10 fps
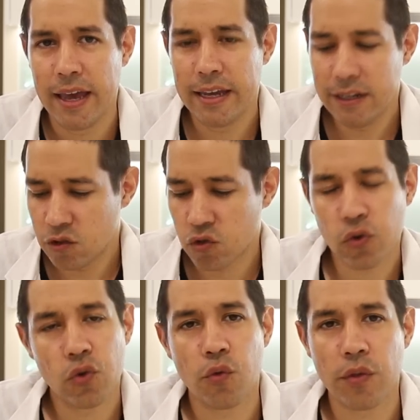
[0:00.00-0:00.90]
It is
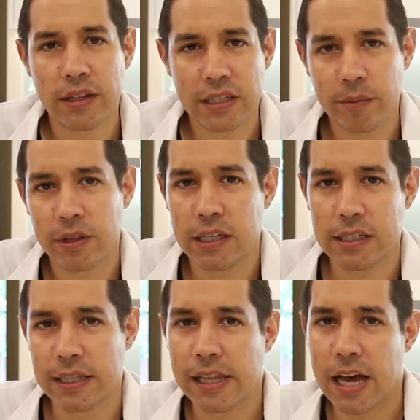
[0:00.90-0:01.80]
true that some of
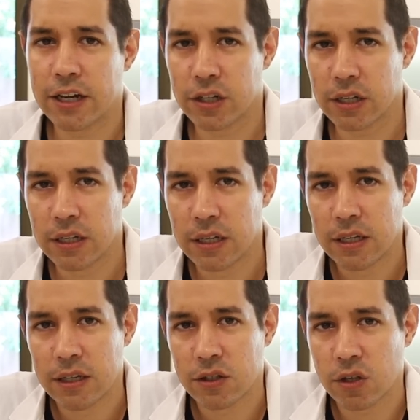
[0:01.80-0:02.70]
these larger
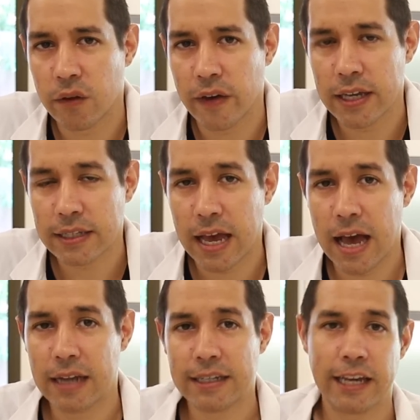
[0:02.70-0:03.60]
surveys
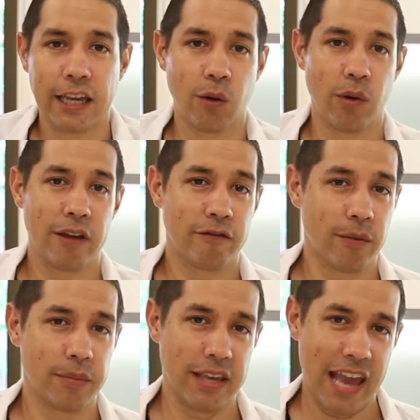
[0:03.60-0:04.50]
are taking away
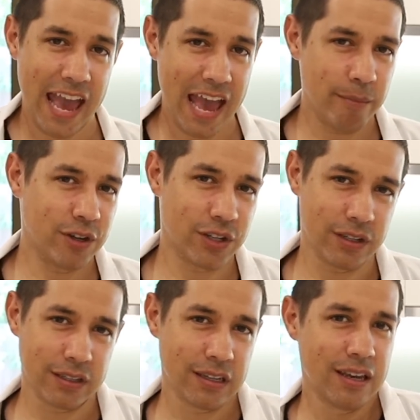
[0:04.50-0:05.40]
from the
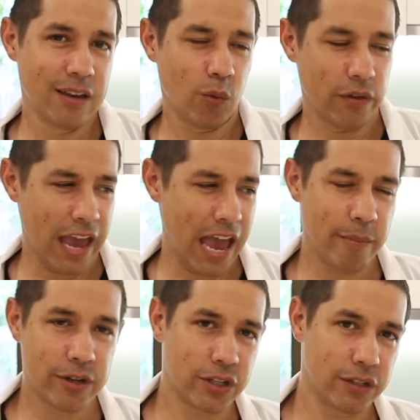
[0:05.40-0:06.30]
amateurs, where the
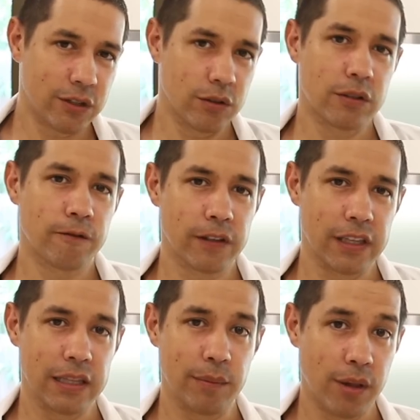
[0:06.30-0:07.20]
amateurs used to
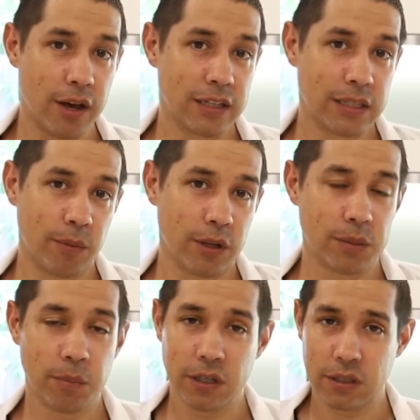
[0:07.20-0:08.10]
fill in the blind
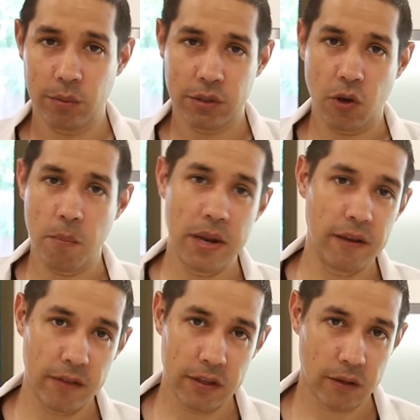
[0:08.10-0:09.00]
spots because there were so
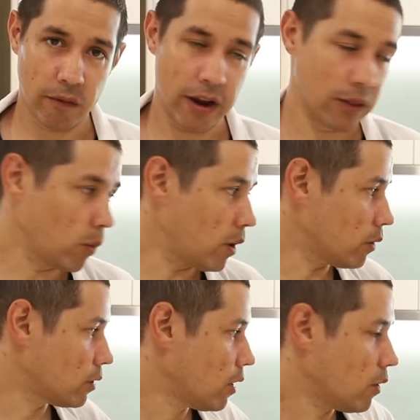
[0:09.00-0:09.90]
many of us around the
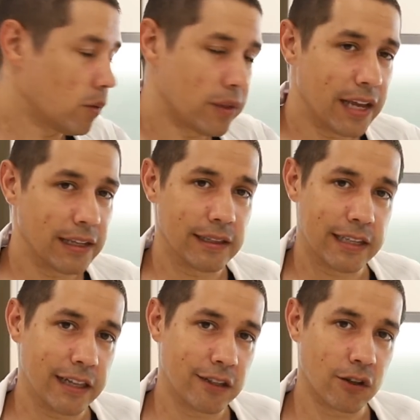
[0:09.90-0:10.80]
world with our little
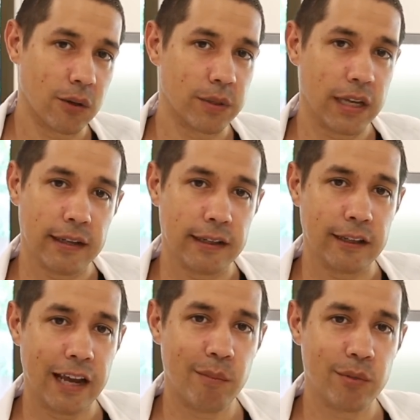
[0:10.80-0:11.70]
telescopes and our
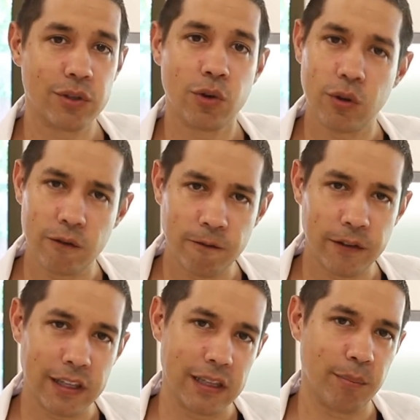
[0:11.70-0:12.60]
little cameras who could
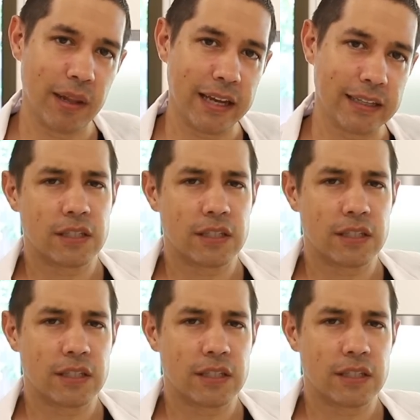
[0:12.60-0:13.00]
fill in the blank.